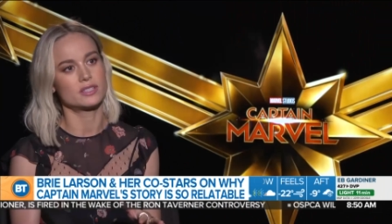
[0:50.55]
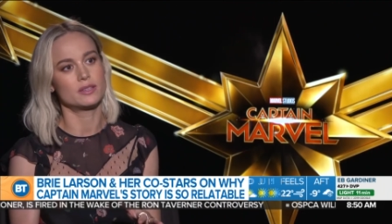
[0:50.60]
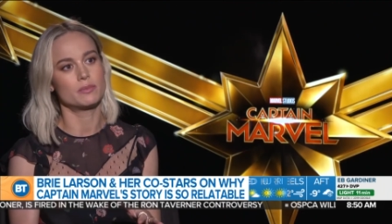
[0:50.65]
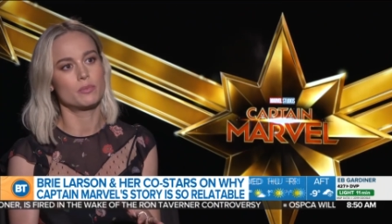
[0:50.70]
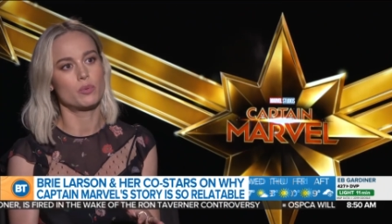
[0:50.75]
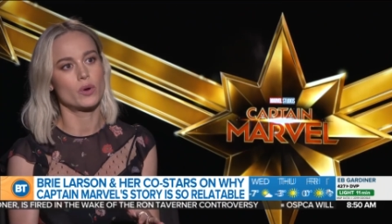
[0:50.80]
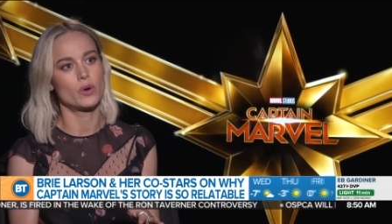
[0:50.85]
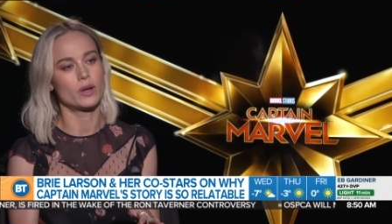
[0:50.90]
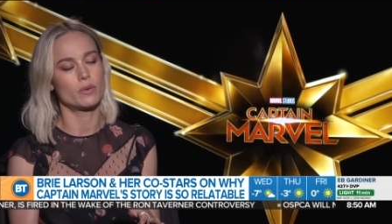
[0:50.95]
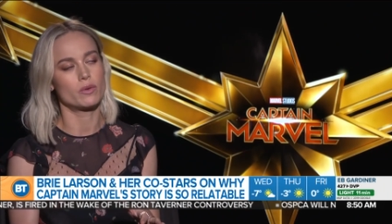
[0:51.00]
at the
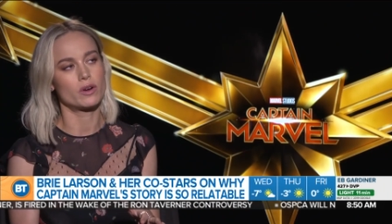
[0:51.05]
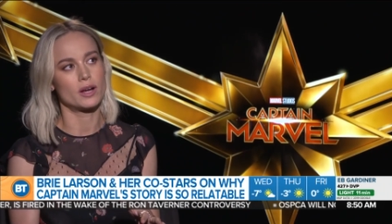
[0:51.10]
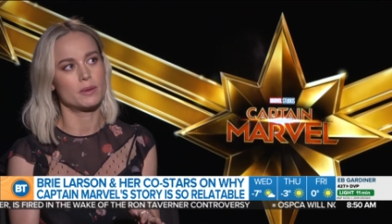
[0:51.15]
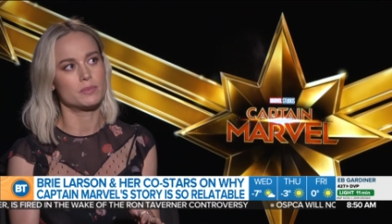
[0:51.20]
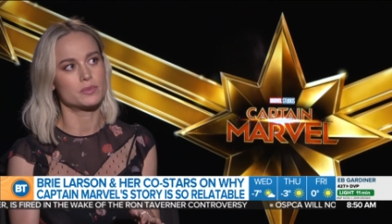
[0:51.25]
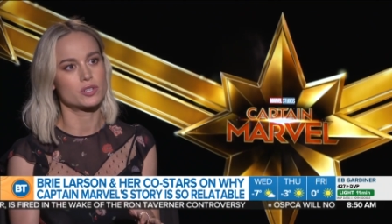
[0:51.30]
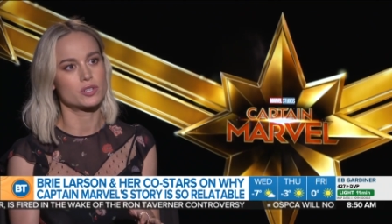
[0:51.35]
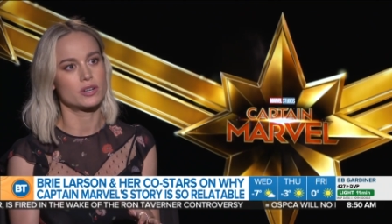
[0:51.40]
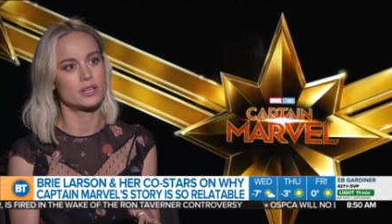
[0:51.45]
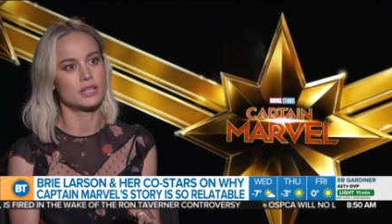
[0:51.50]
point where I'm
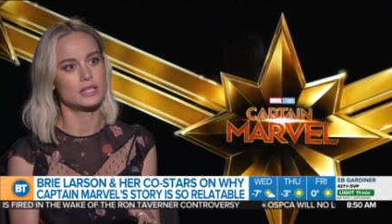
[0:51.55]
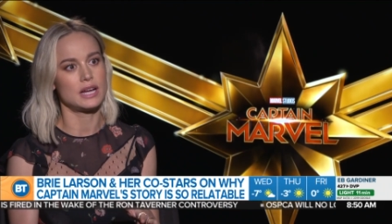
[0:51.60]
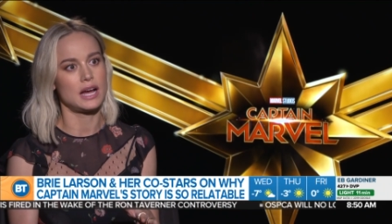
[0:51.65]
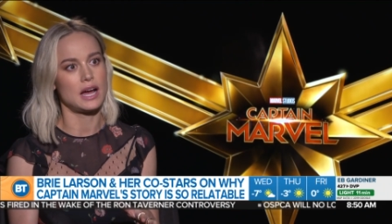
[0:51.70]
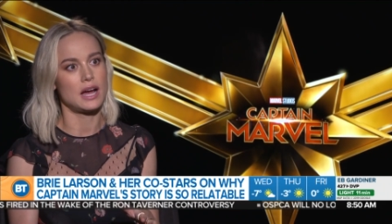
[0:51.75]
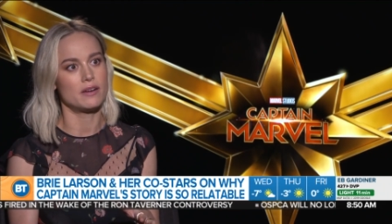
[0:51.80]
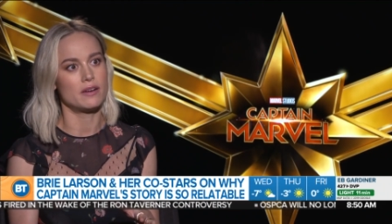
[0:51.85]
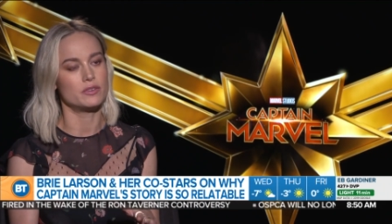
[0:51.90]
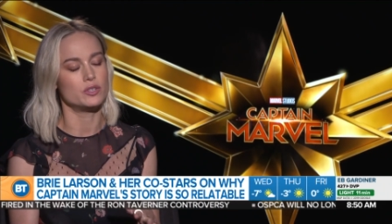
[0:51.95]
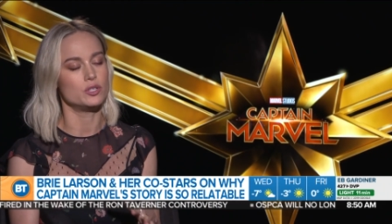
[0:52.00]
starting to
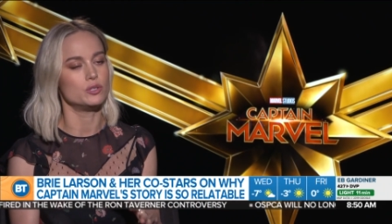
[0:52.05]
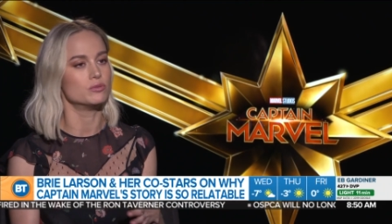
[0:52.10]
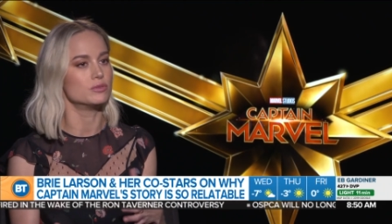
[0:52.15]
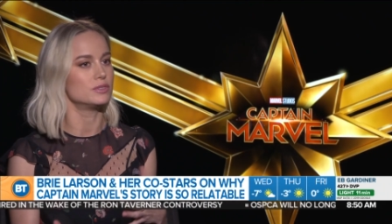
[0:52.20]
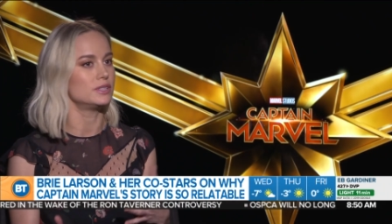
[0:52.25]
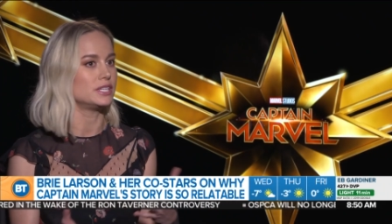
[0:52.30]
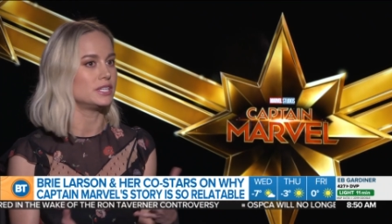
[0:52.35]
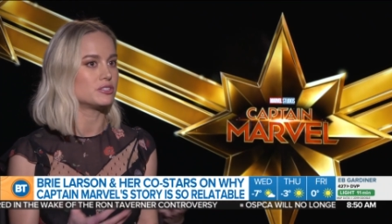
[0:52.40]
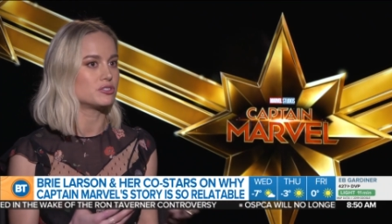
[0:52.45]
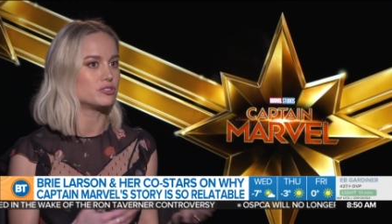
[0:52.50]
have a new
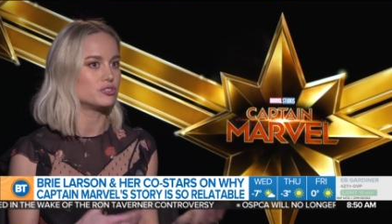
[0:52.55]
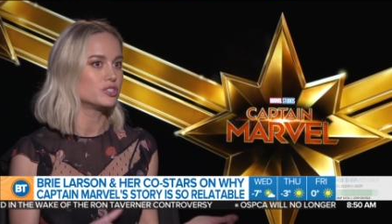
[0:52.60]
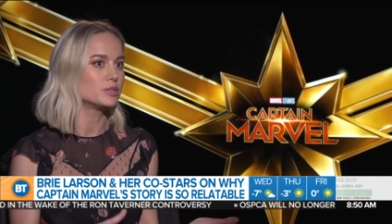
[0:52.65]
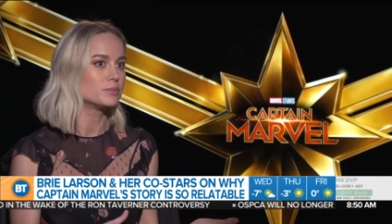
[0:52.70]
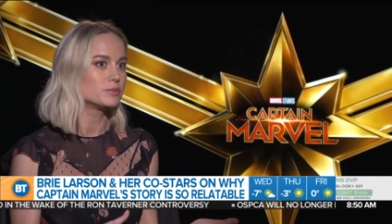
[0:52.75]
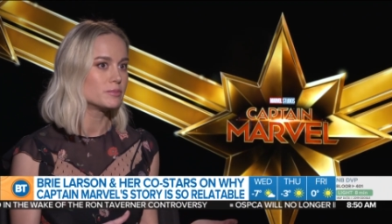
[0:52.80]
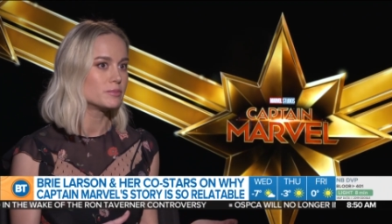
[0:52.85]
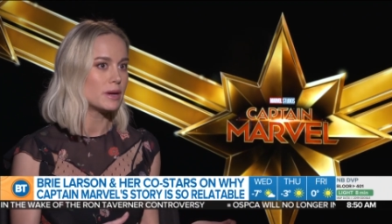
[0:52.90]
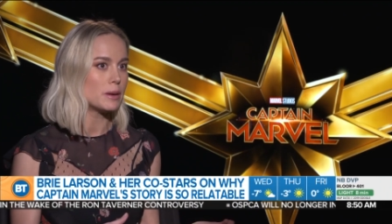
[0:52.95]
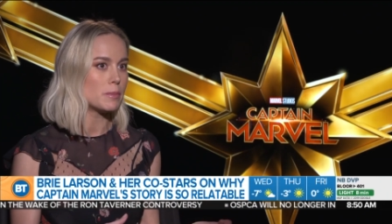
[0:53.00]

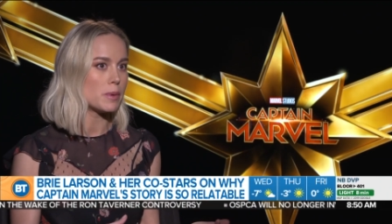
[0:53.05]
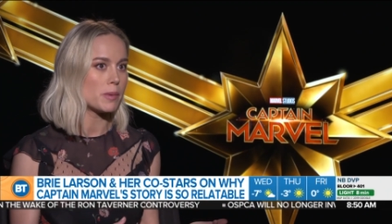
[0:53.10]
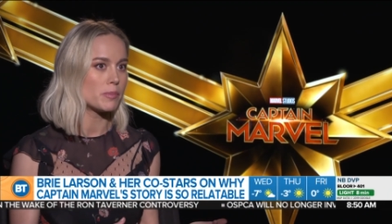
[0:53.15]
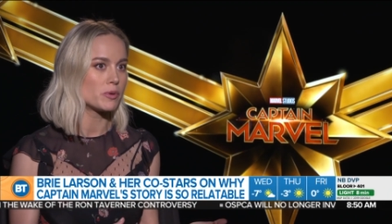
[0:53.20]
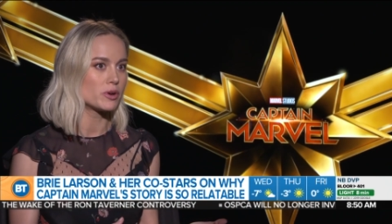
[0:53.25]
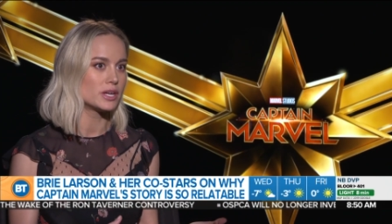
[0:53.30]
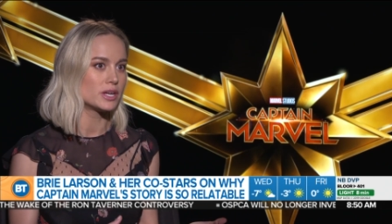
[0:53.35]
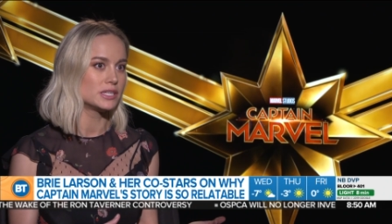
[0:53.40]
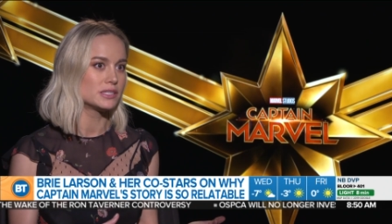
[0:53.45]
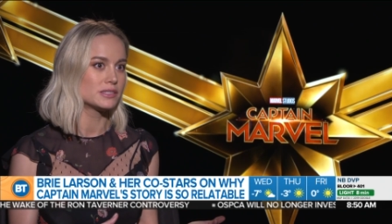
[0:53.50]
relationship to my
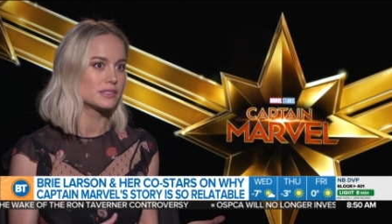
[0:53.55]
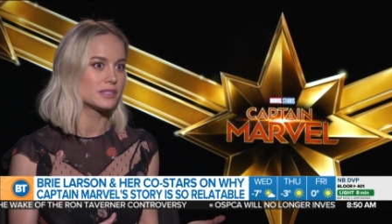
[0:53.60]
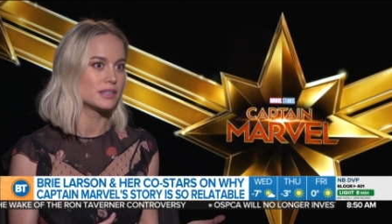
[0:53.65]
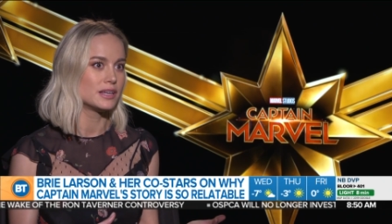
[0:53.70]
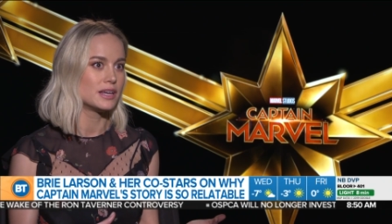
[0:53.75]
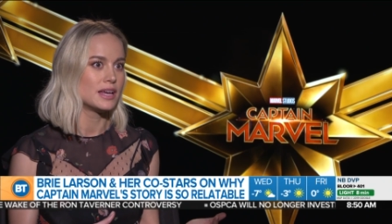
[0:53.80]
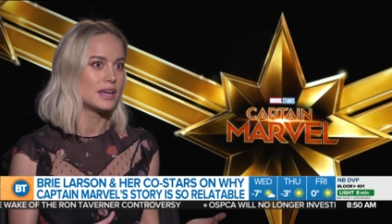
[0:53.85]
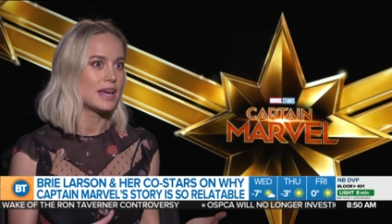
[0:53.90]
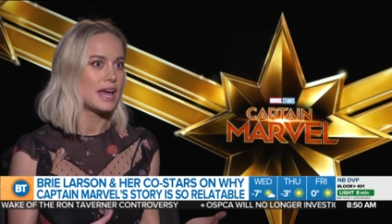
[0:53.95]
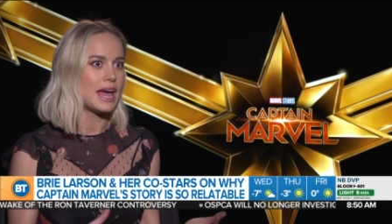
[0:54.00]
memories.
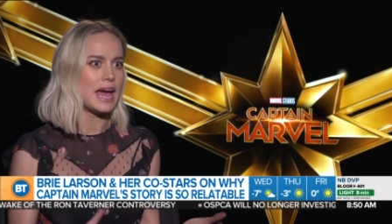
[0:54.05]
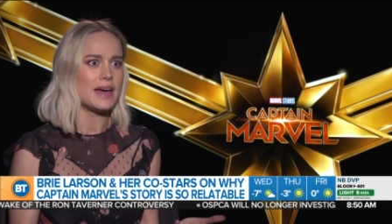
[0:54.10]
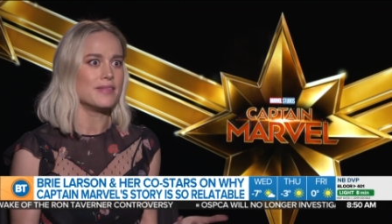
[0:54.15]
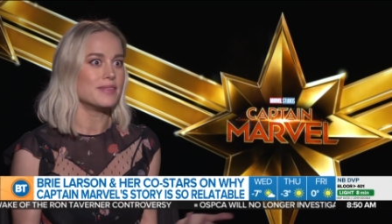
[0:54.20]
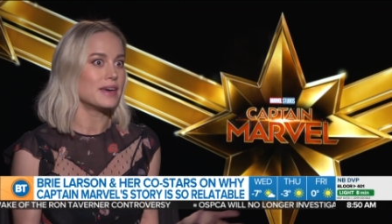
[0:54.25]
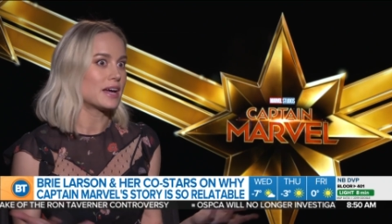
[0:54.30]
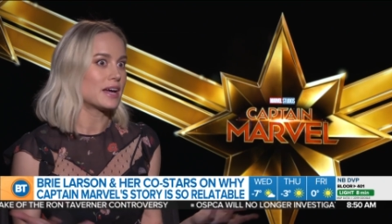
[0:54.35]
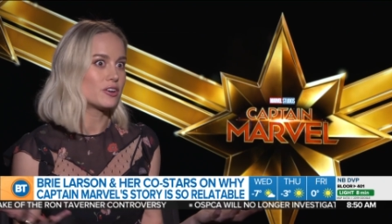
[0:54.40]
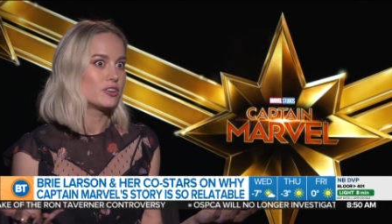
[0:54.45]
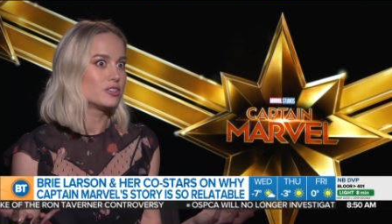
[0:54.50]
And
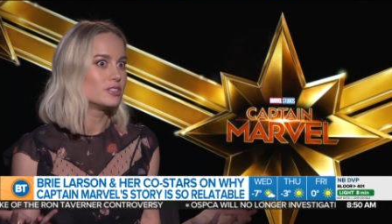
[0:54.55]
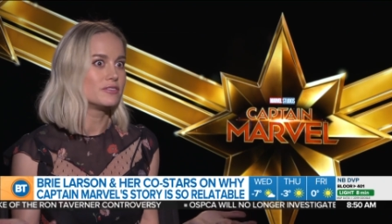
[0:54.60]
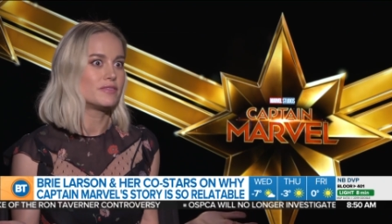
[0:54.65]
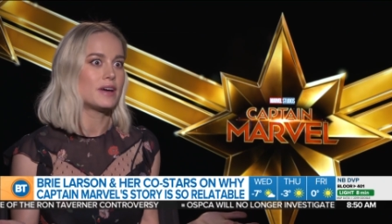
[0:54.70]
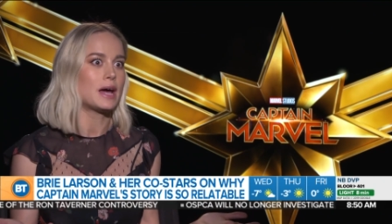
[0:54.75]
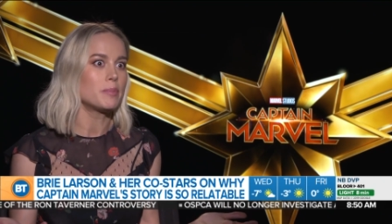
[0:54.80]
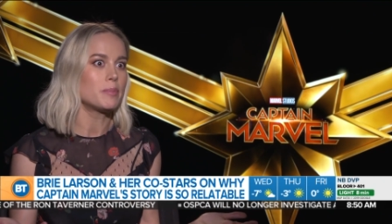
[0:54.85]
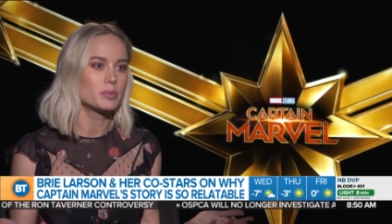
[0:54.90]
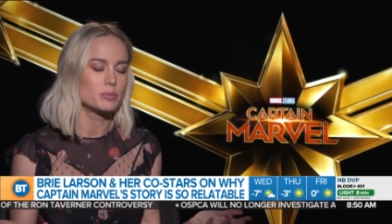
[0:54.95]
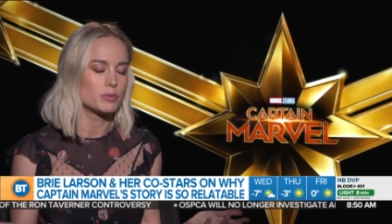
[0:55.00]
that couldn't have
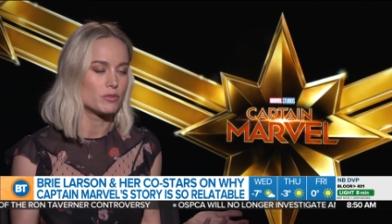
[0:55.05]
happened